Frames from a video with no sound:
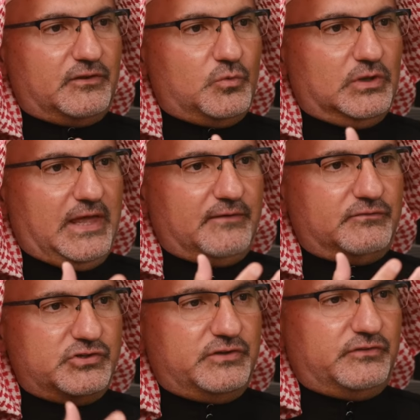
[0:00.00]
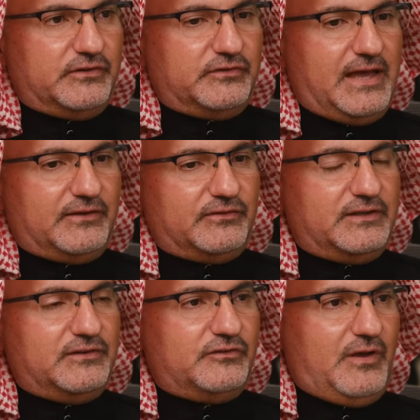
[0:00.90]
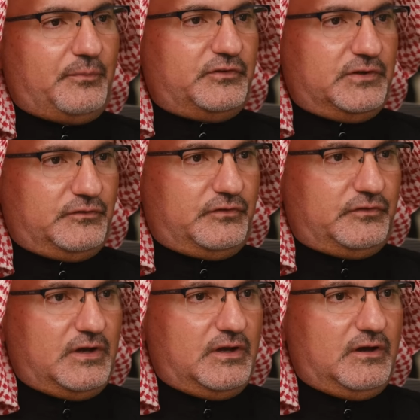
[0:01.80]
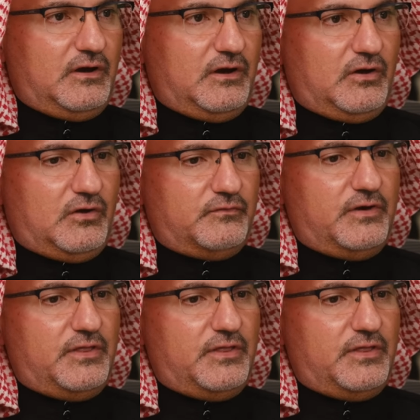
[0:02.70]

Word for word: you will have Jesus as the substance of